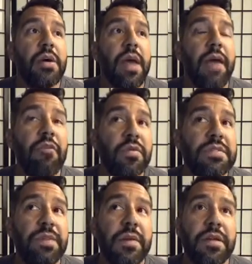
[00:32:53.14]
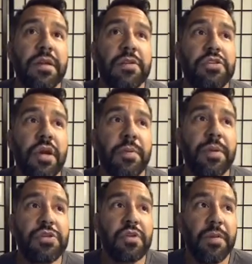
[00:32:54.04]
Everyone's blaming it on Trump,
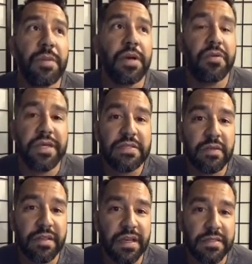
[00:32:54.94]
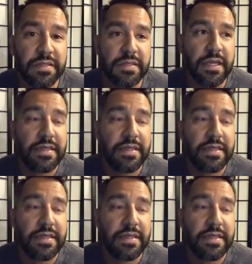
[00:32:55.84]
but Trump agrees with us